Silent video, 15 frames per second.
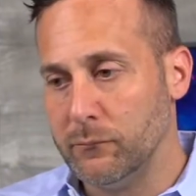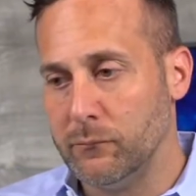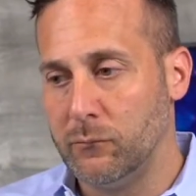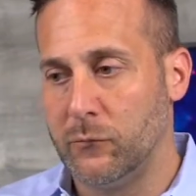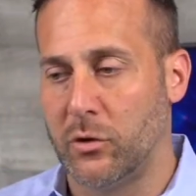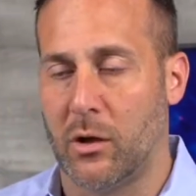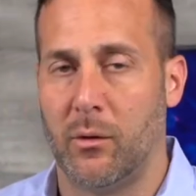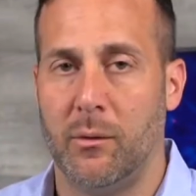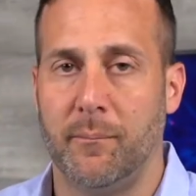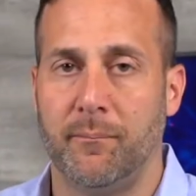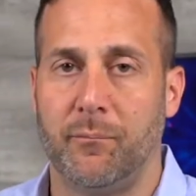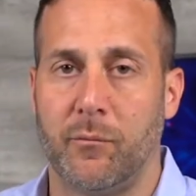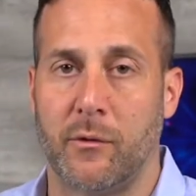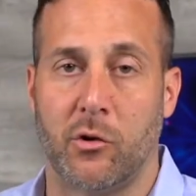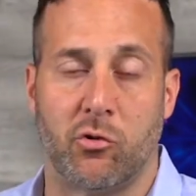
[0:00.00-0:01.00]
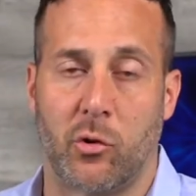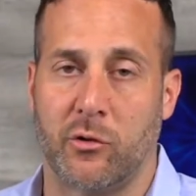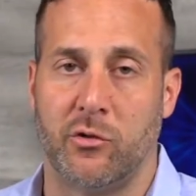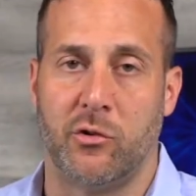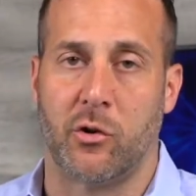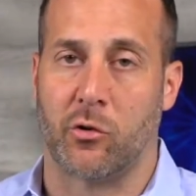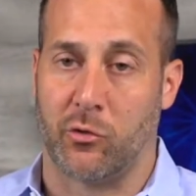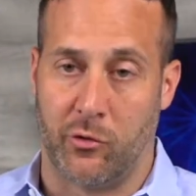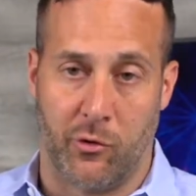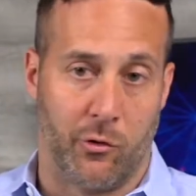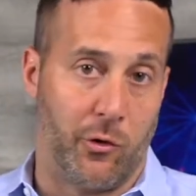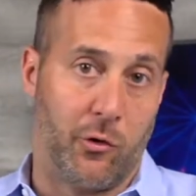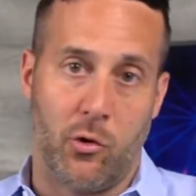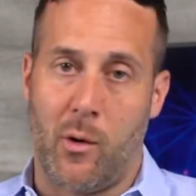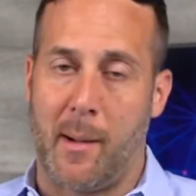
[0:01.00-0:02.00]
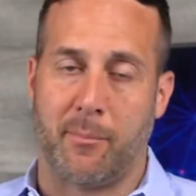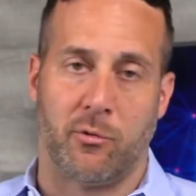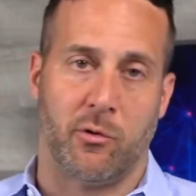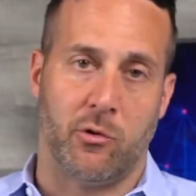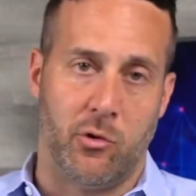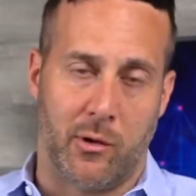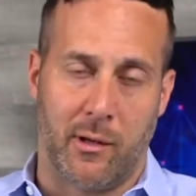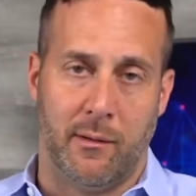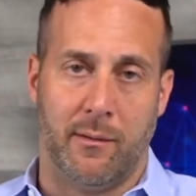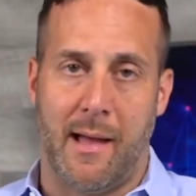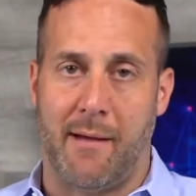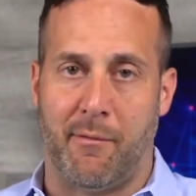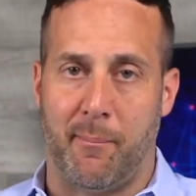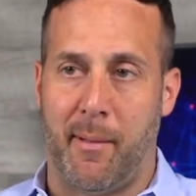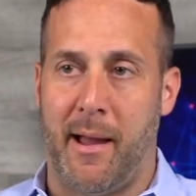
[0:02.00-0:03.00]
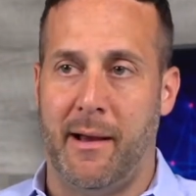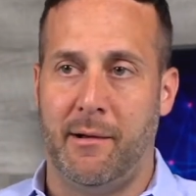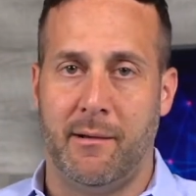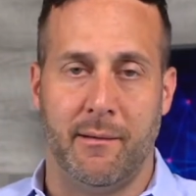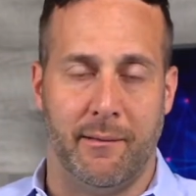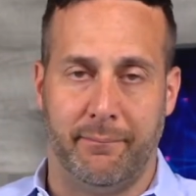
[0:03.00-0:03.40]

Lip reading: So the choice is yours. There are the two options. You can have it paid.